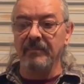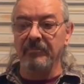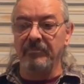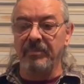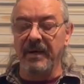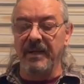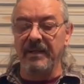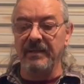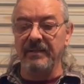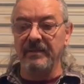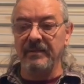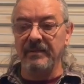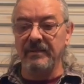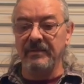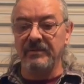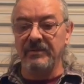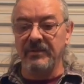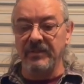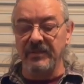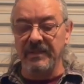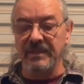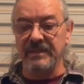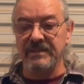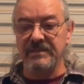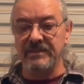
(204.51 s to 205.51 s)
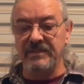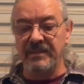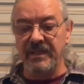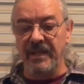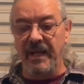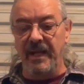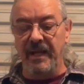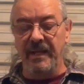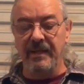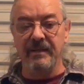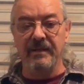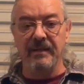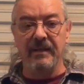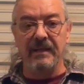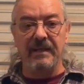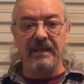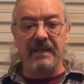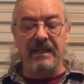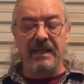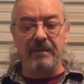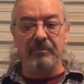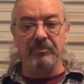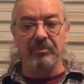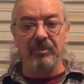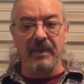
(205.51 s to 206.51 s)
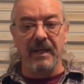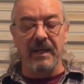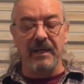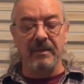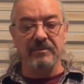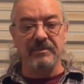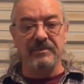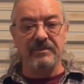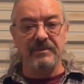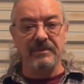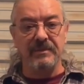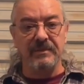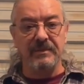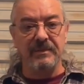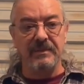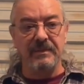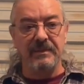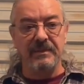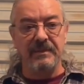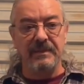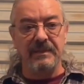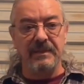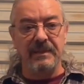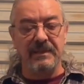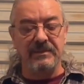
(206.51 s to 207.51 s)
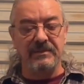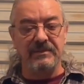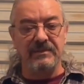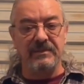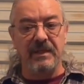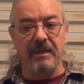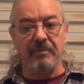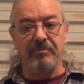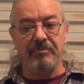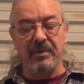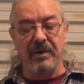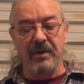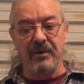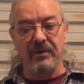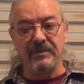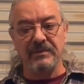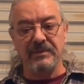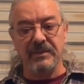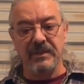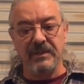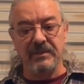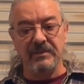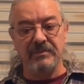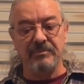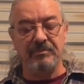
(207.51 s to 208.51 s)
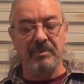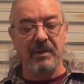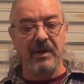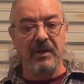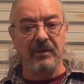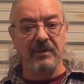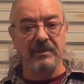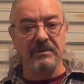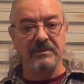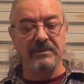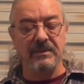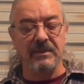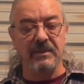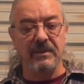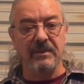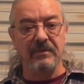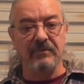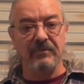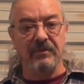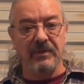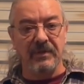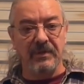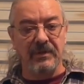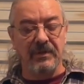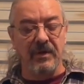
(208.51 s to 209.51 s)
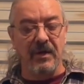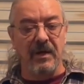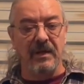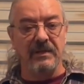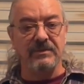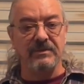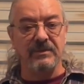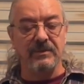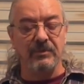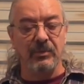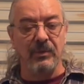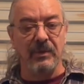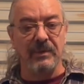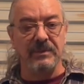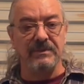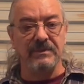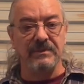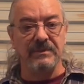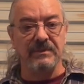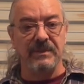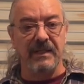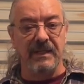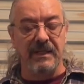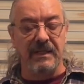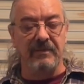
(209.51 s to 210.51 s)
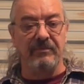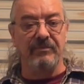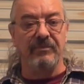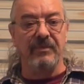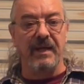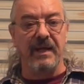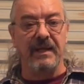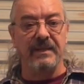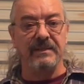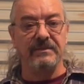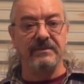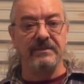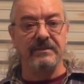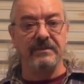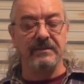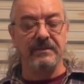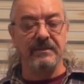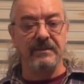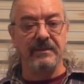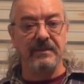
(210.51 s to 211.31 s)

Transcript: But to this day, he blames his step parents and his parents for the consequences that he faced.